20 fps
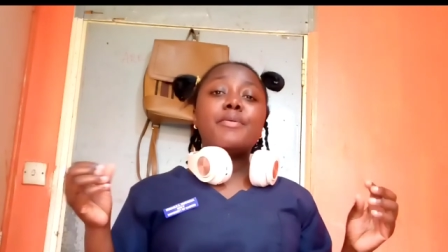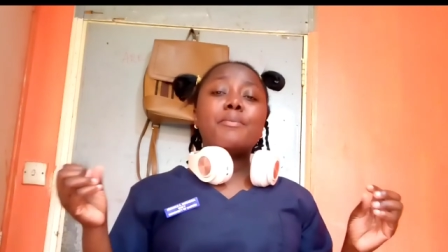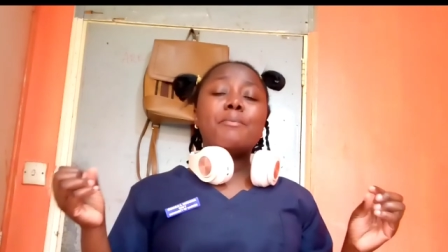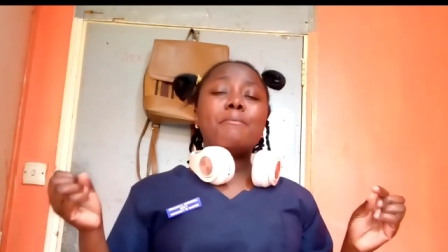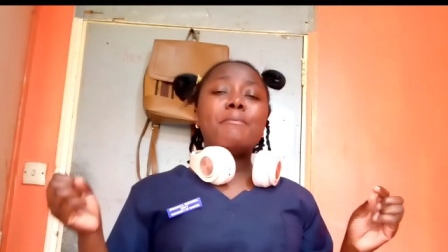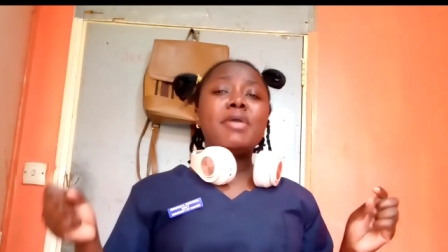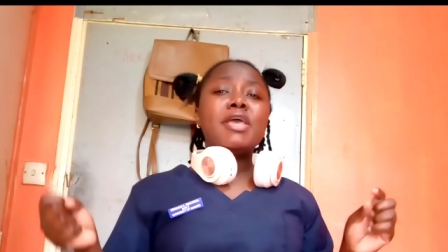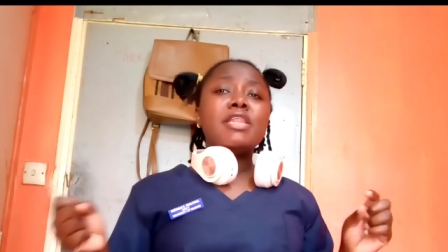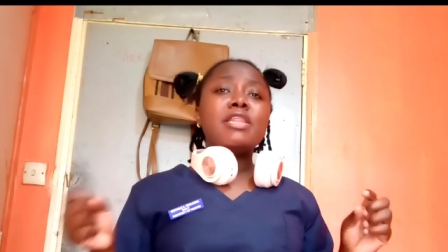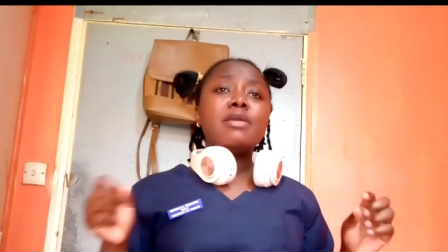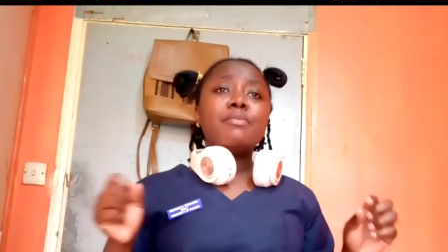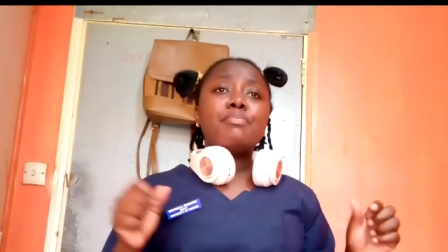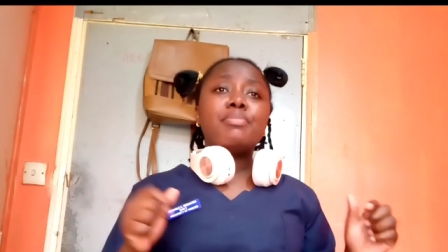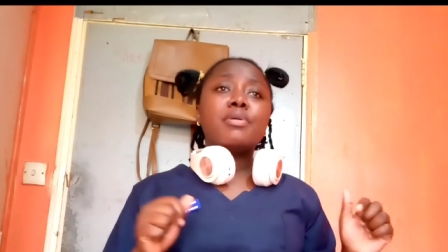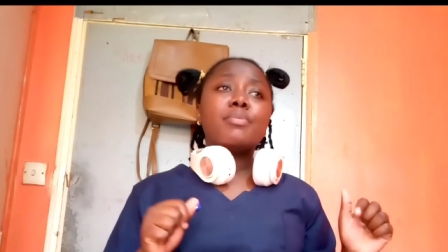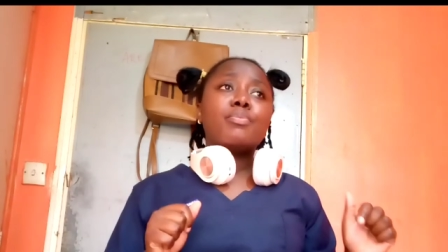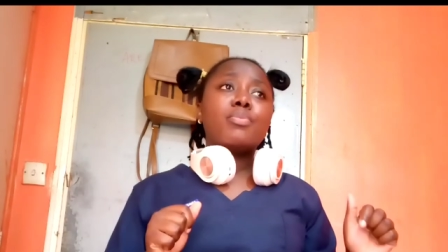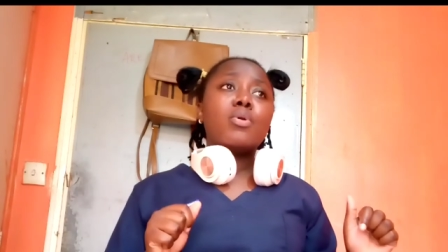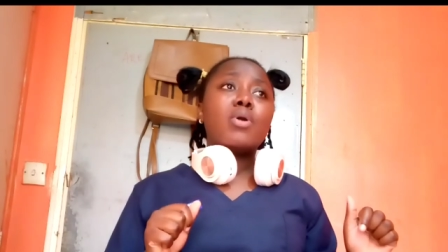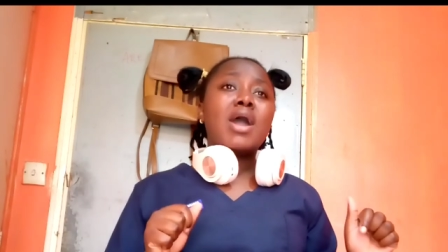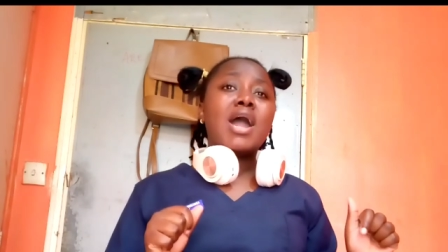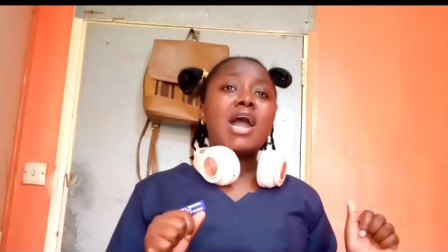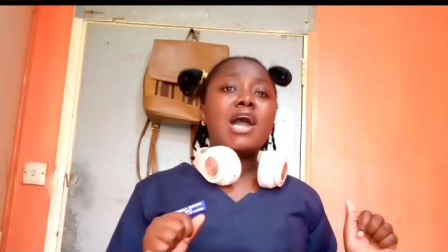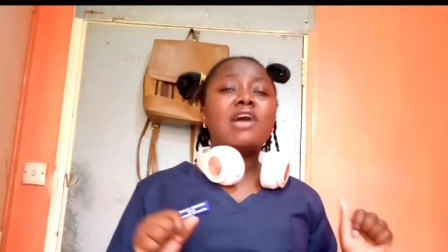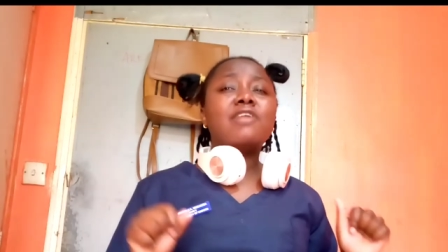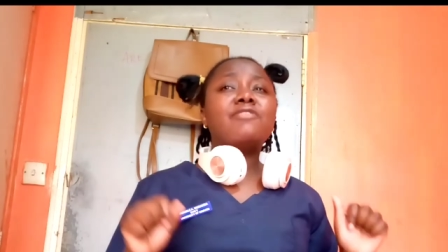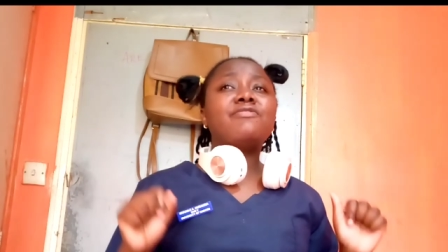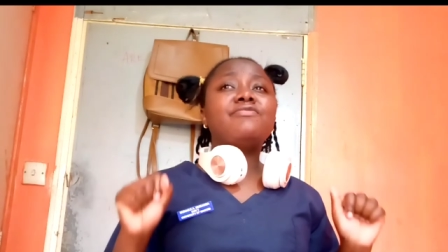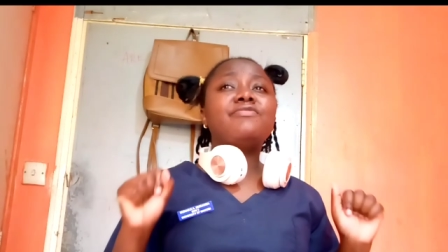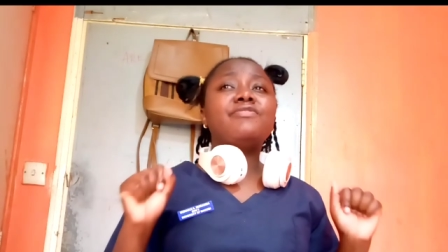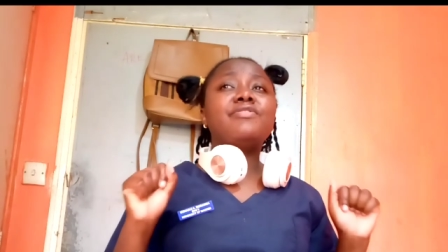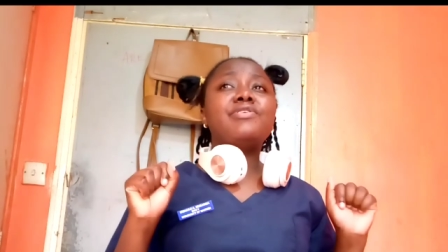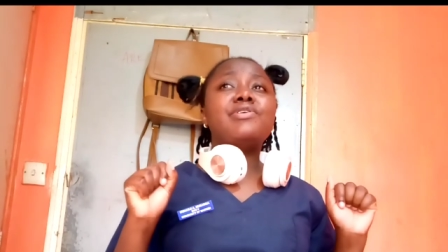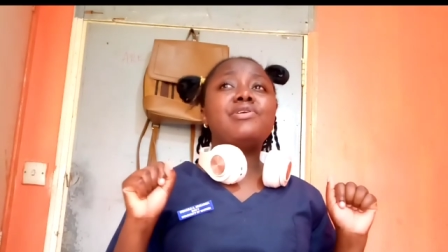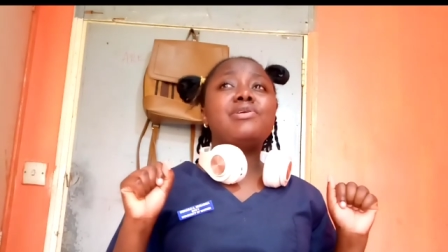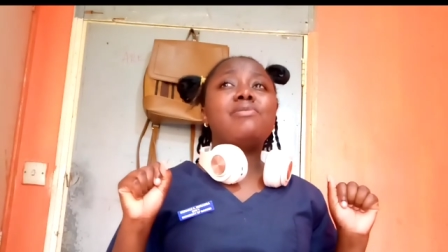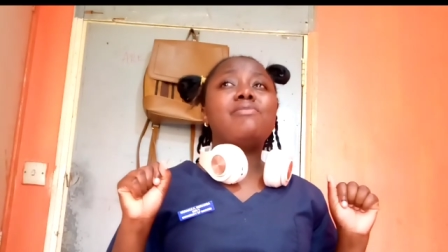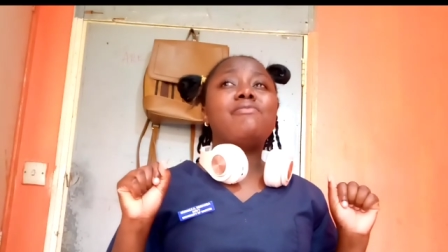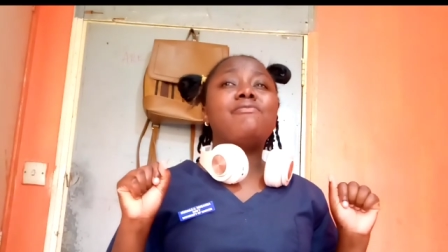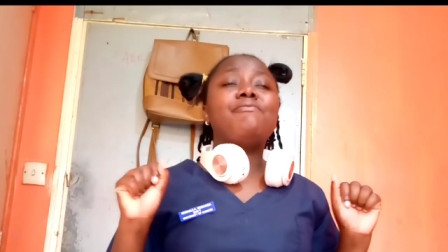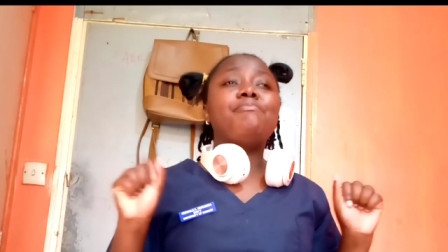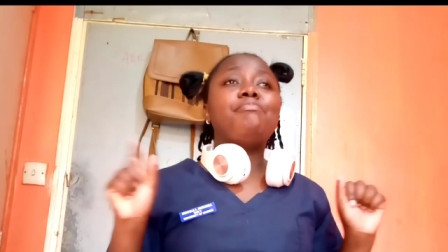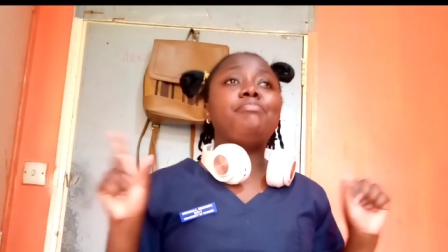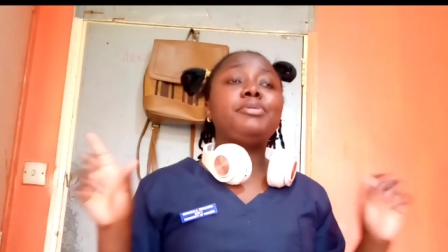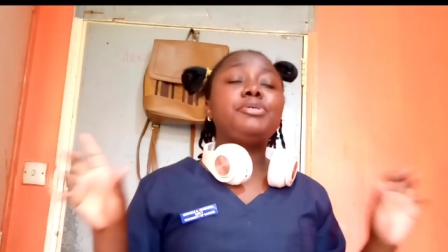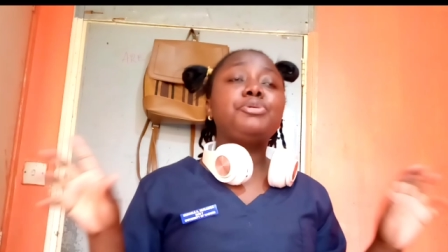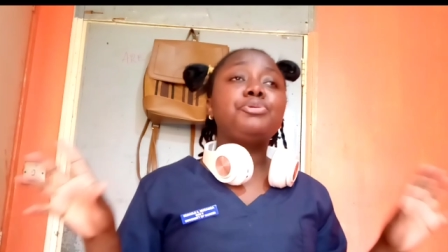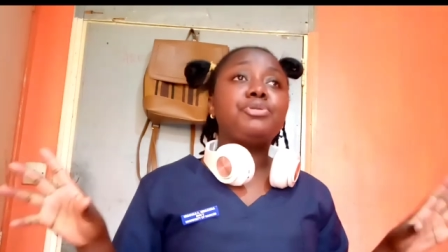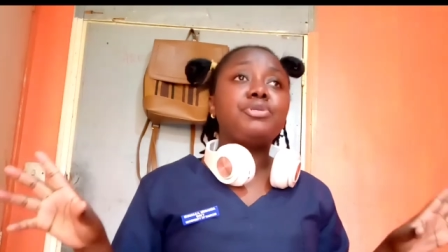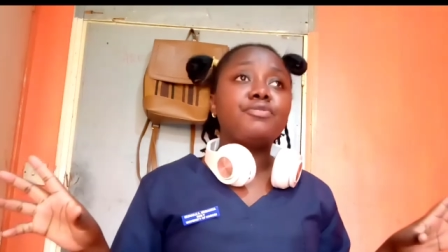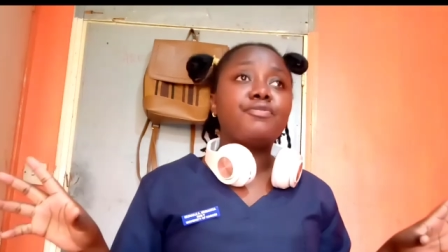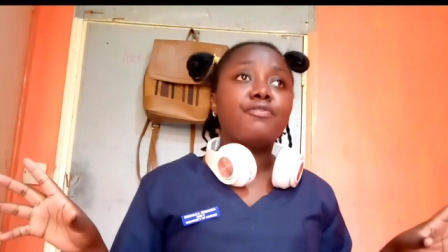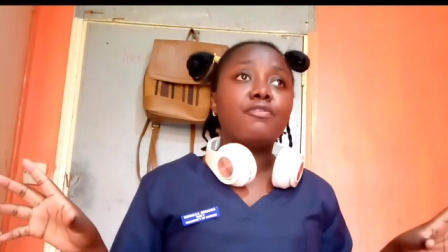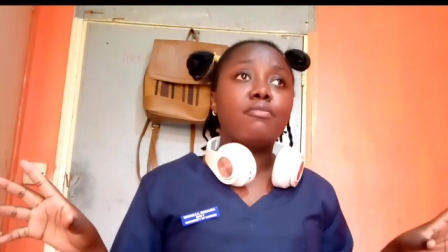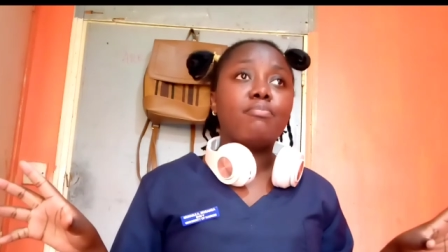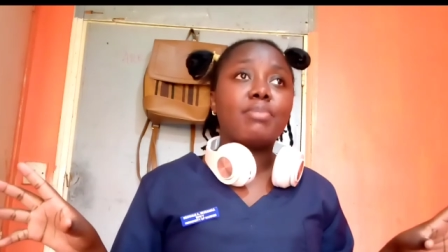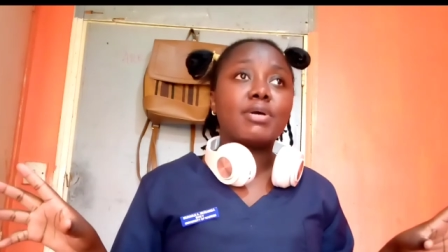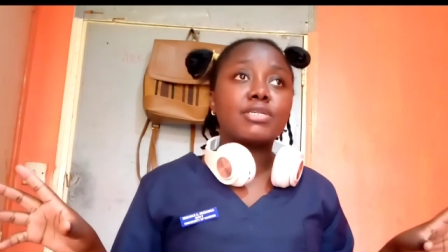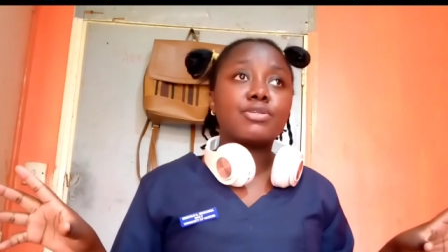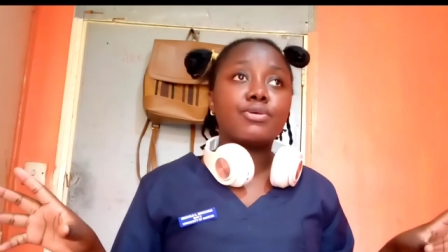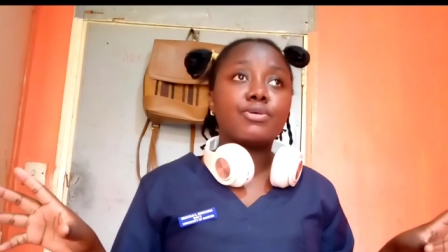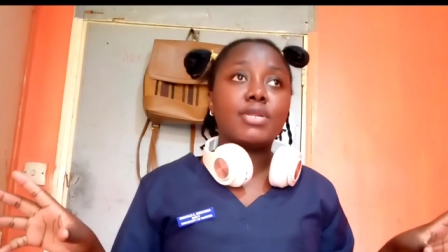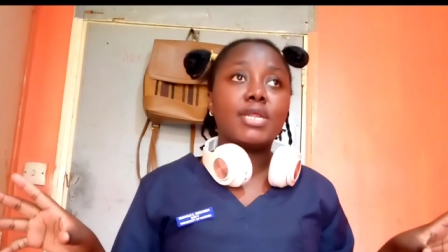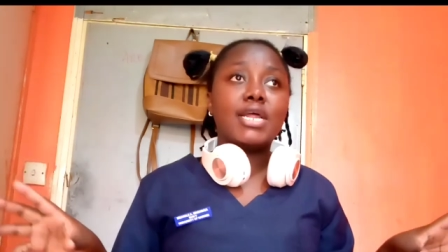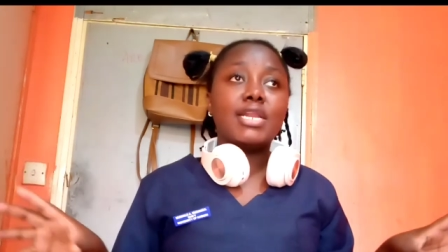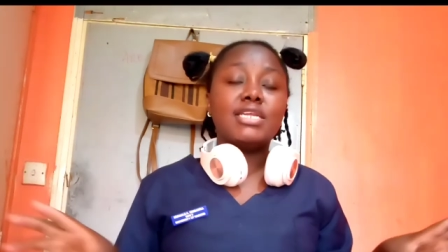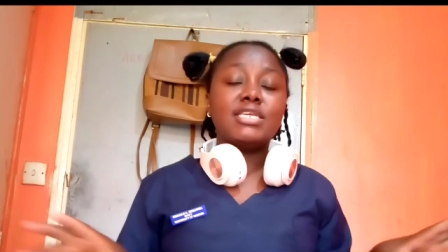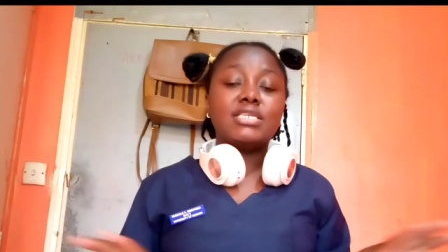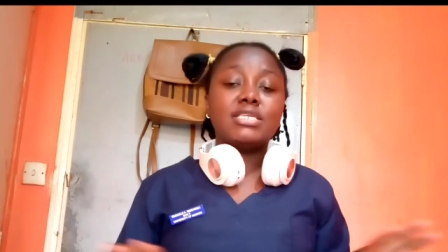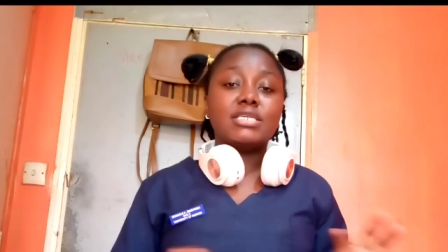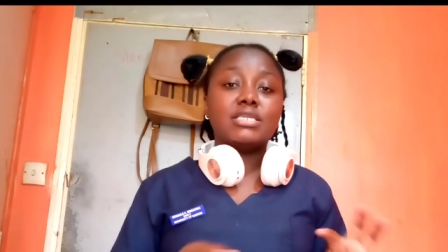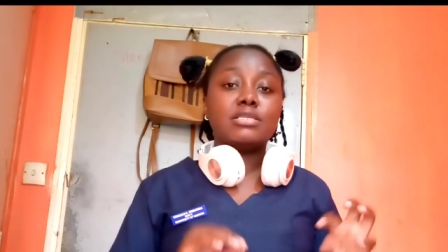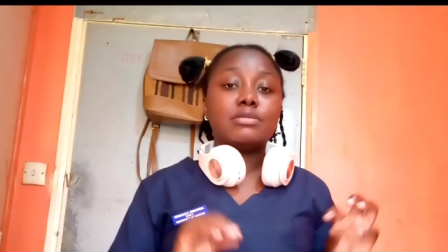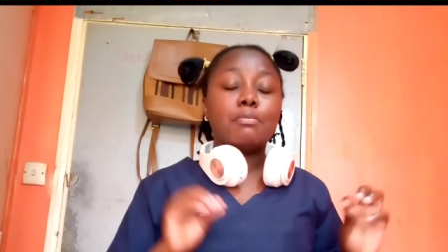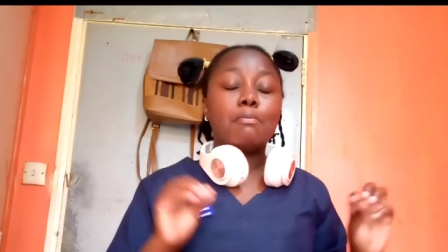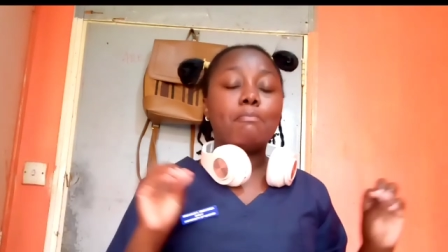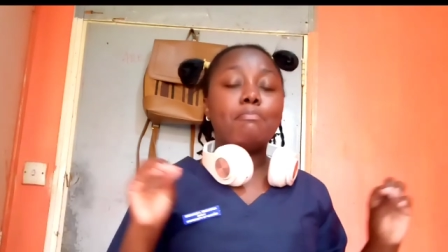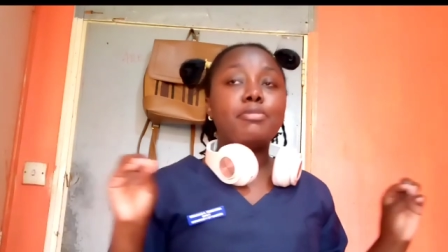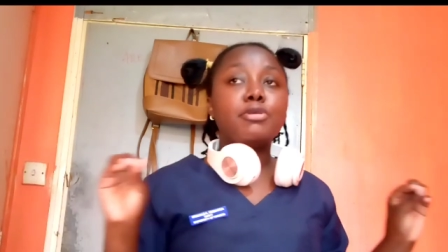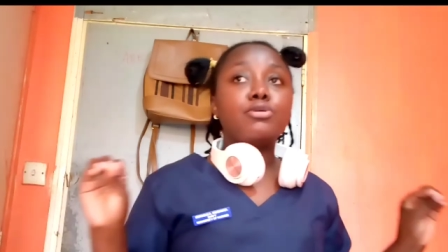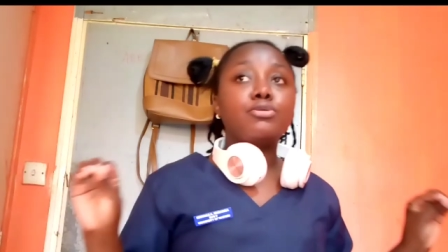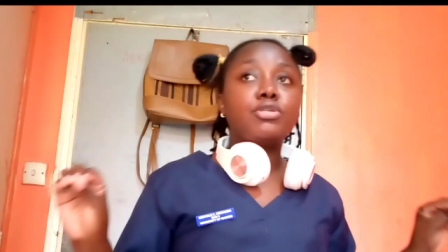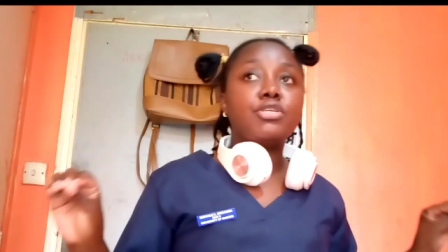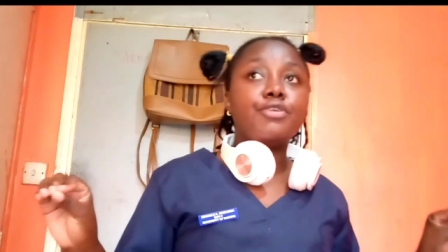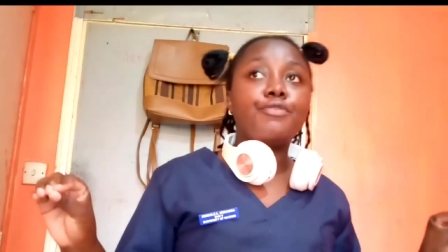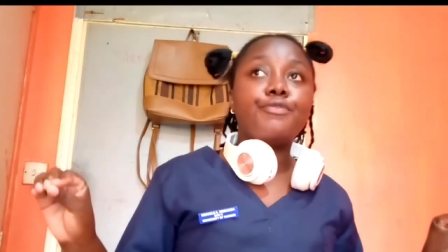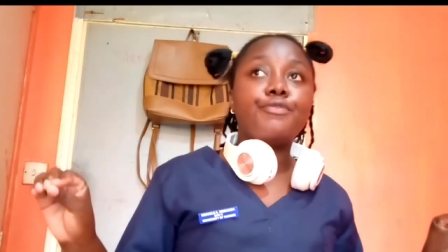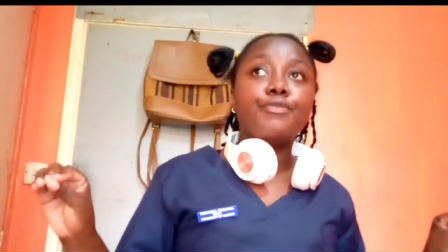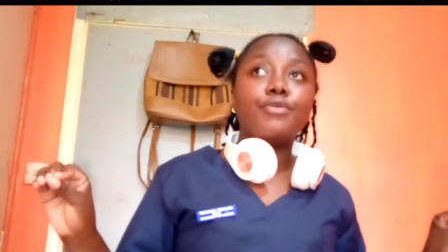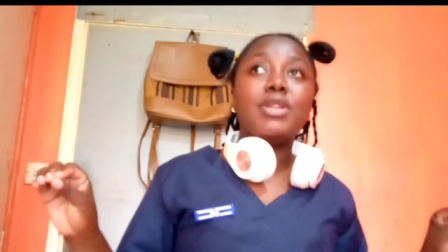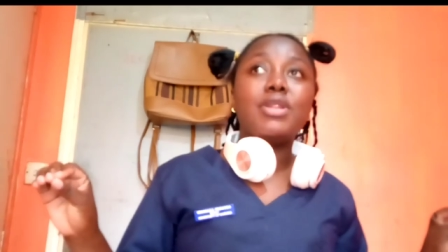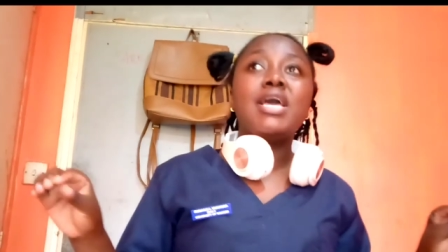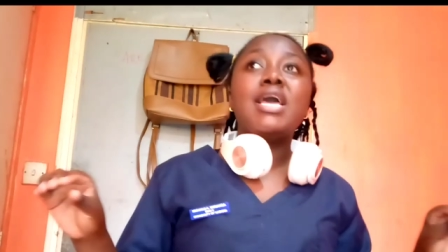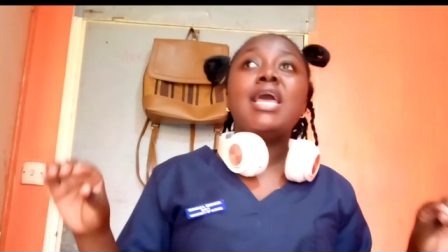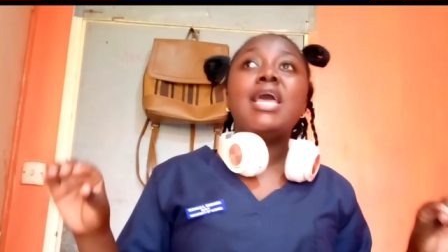many people have beautiful personalities, beautiful,